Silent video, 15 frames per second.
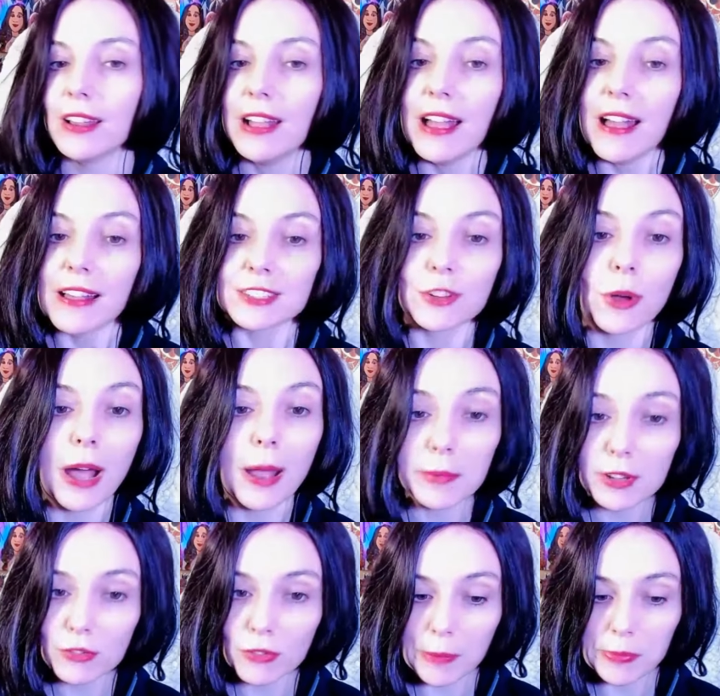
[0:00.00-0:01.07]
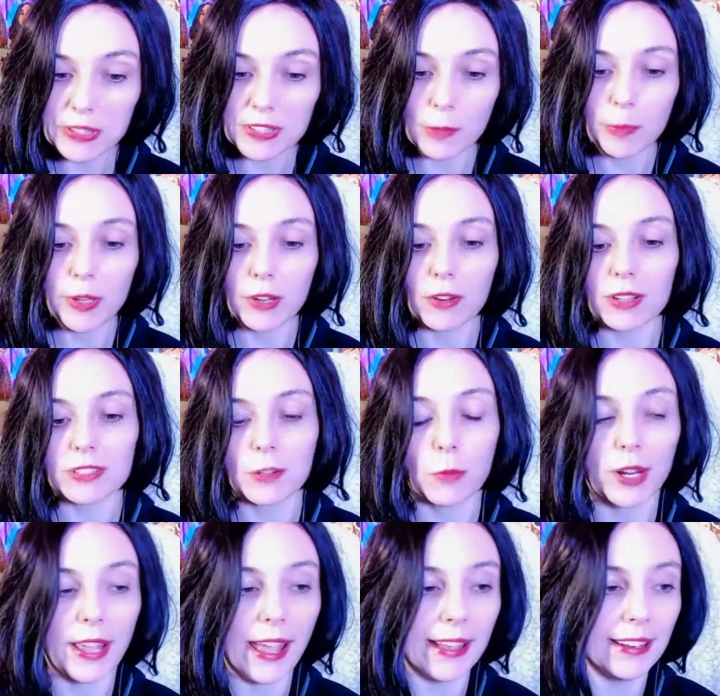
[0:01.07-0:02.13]
So I'm going to wrap this up here because I
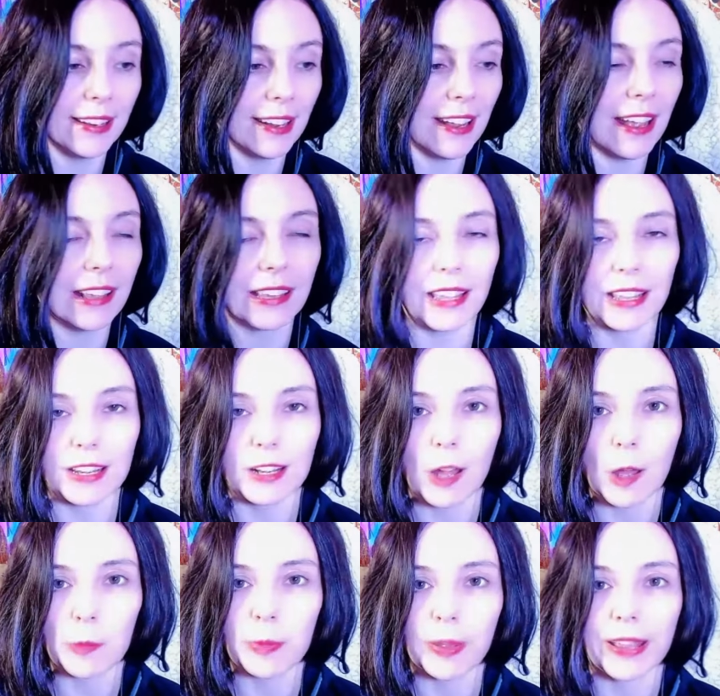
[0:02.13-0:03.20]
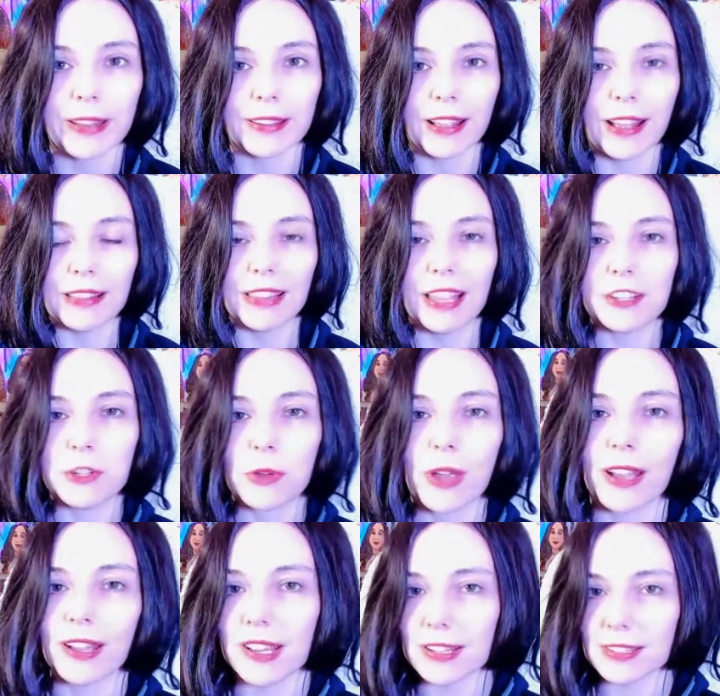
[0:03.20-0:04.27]
want to edit it and get it up and let you
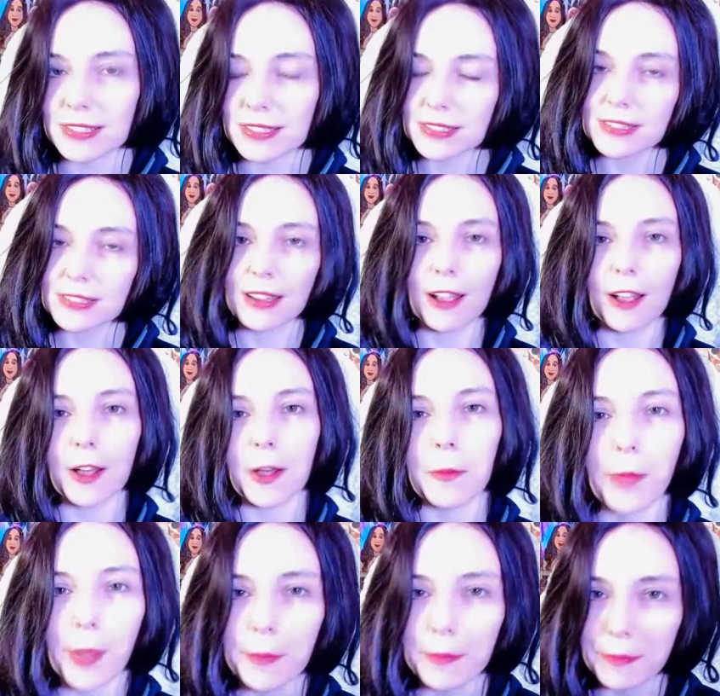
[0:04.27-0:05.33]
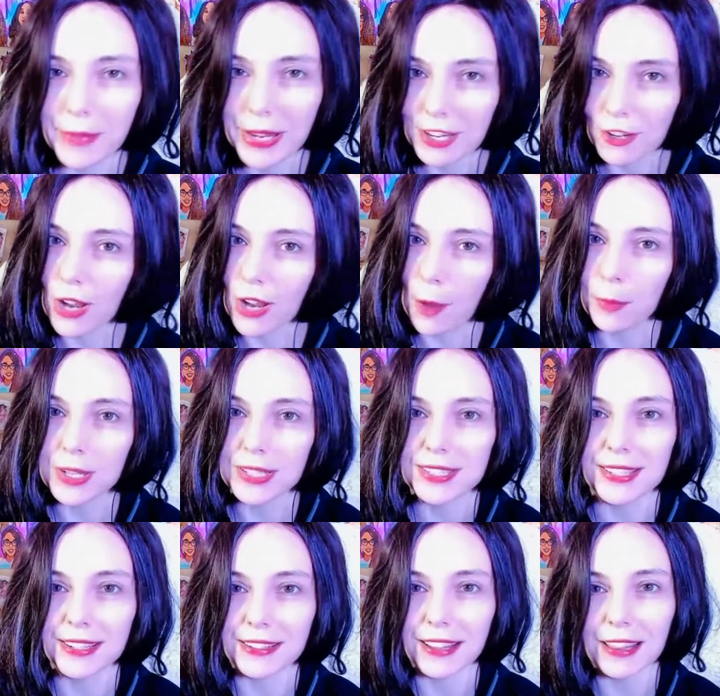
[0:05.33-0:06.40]
guys um, make your comments
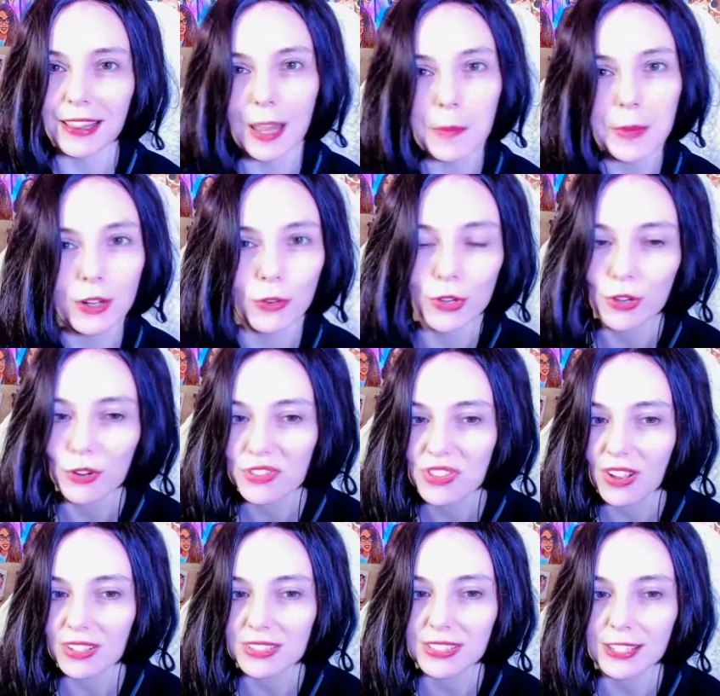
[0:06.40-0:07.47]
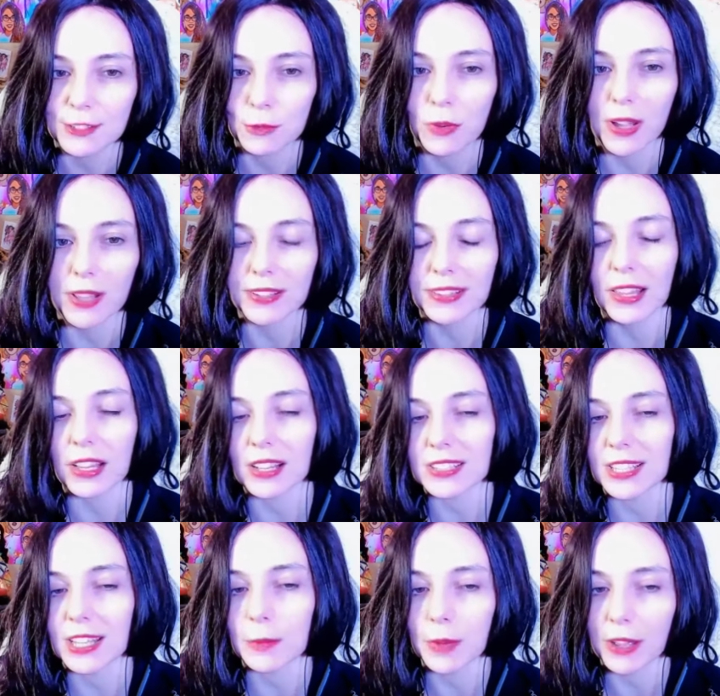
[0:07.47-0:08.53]
and let me know your thoughts as well. And like I
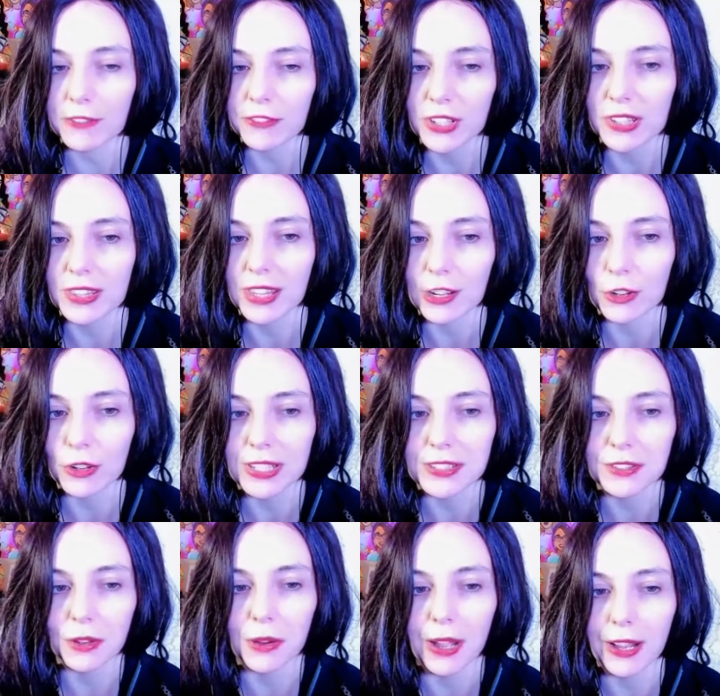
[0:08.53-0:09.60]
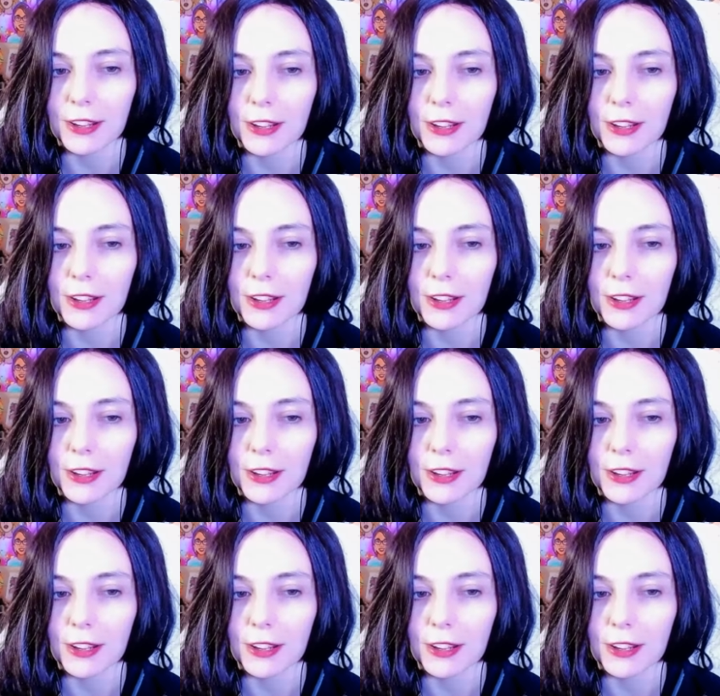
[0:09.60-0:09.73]
said, I'm not feeling that great, so I,